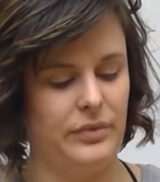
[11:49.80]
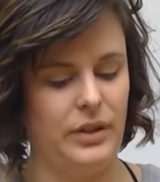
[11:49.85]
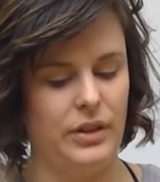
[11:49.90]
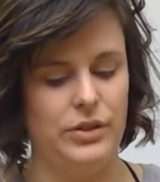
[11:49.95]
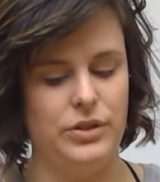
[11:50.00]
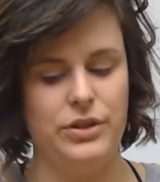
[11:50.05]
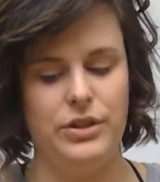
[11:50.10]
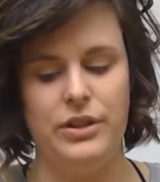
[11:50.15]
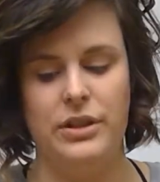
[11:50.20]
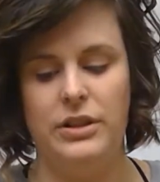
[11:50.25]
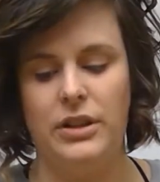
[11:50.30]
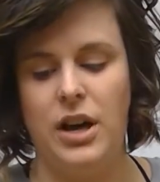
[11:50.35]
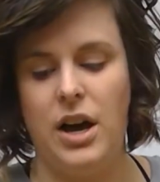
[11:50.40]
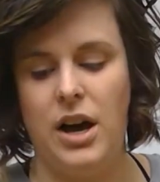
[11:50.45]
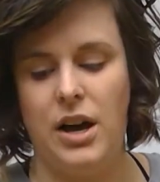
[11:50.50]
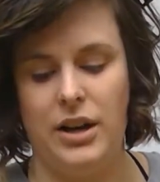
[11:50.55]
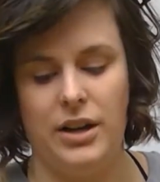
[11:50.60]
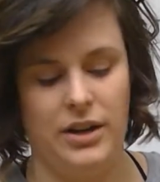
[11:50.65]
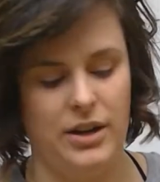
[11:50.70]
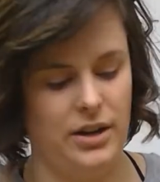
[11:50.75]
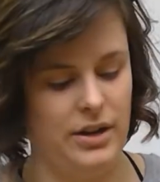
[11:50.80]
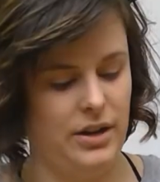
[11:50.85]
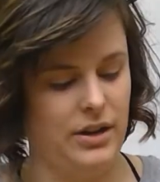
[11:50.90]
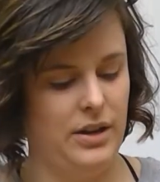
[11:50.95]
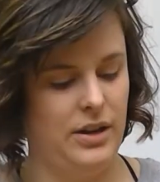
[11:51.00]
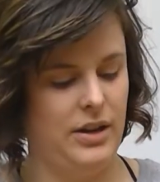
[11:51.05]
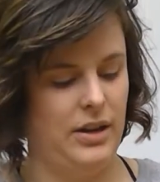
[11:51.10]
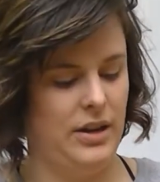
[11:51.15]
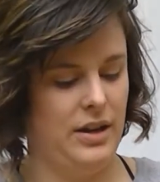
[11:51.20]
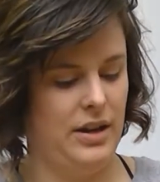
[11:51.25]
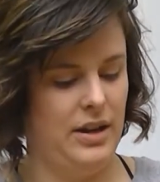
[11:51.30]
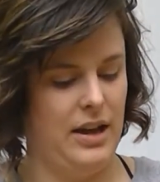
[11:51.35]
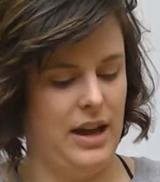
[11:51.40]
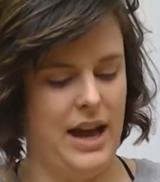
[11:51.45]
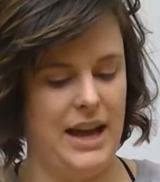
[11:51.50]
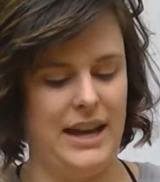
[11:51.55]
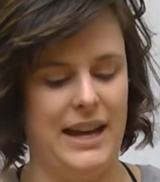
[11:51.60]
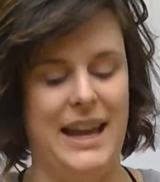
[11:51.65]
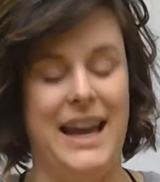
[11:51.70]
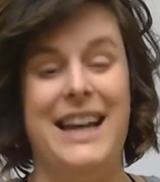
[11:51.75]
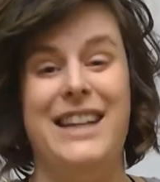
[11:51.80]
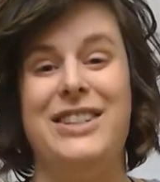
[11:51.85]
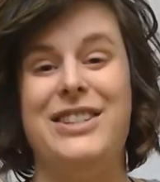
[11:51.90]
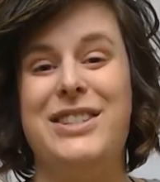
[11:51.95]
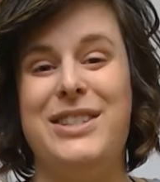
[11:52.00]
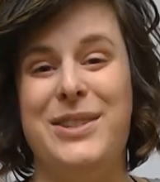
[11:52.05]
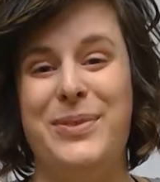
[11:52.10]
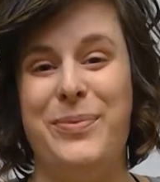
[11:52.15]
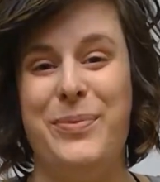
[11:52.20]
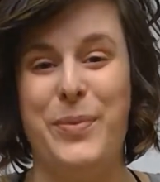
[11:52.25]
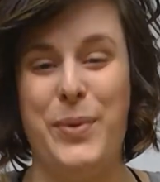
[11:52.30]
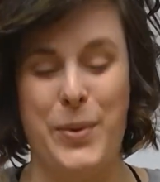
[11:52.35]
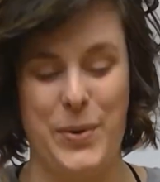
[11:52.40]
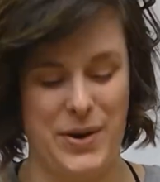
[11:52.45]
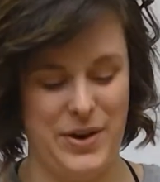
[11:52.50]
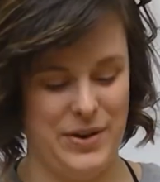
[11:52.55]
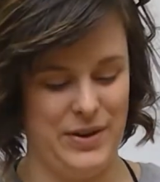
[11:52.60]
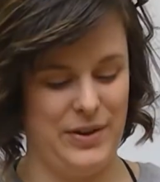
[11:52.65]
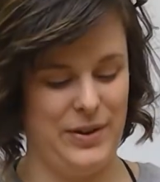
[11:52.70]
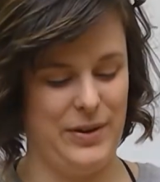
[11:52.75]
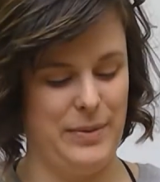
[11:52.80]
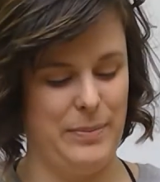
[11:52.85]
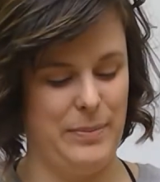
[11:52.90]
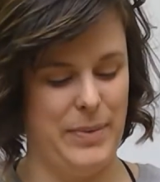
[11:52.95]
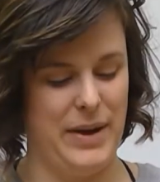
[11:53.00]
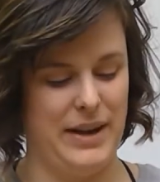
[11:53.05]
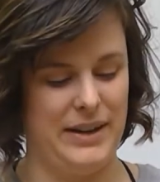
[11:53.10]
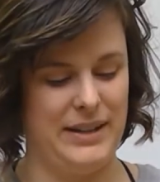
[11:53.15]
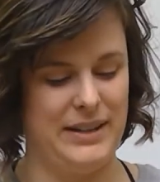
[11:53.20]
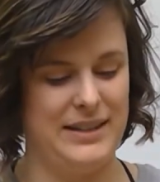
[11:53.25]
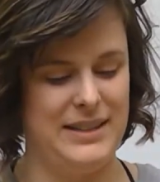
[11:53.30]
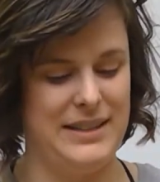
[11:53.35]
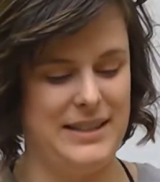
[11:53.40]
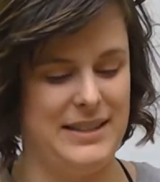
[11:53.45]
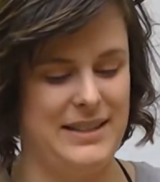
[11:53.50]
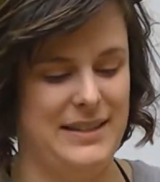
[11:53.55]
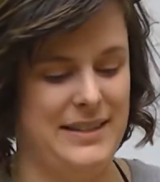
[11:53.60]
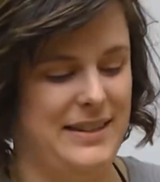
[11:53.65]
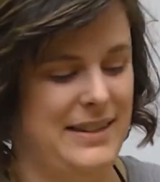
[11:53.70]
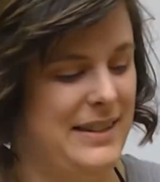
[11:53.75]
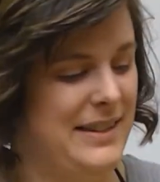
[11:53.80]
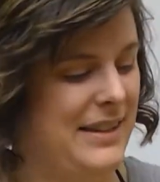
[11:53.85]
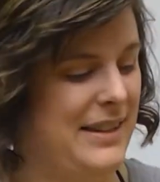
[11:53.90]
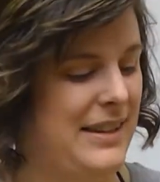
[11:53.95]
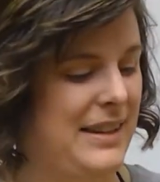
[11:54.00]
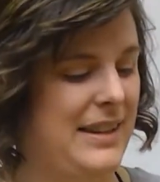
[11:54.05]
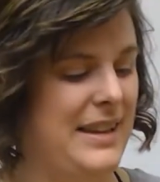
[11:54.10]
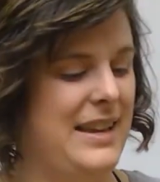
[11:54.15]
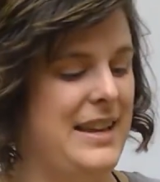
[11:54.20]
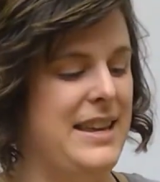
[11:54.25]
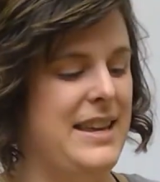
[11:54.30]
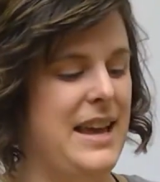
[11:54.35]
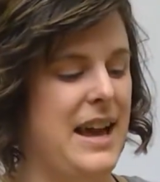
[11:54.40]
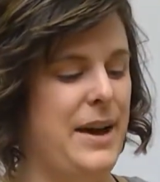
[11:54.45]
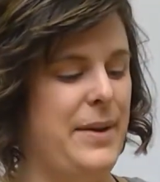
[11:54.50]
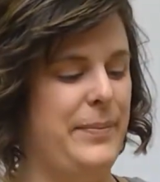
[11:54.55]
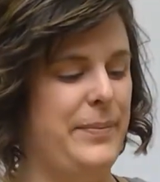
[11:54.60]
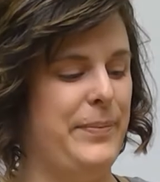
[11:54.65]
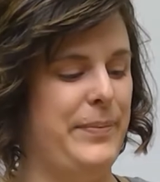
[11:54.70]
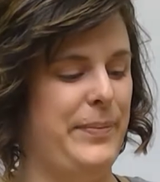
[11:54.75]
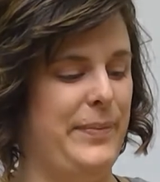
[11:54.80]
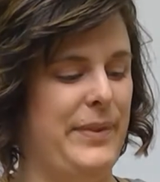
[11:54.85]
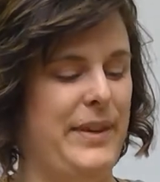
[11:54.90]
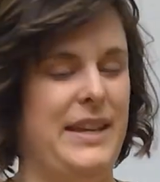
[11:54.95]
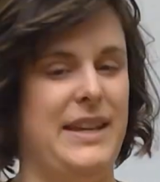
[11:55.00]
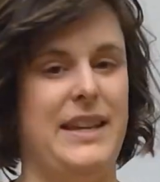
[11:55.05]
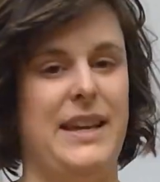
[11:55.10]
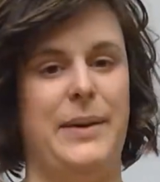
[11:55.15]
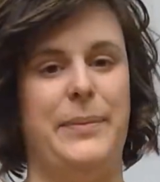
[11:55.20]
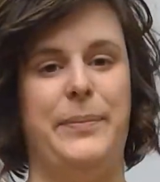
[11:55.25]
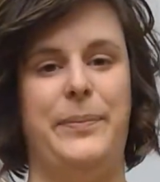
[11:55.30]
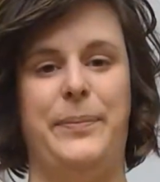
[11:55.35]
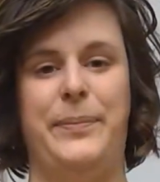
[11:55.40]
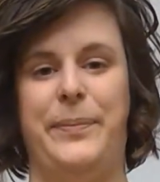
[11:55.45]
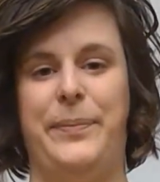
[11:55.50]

to the log and catch some more bugs. Yum, yum.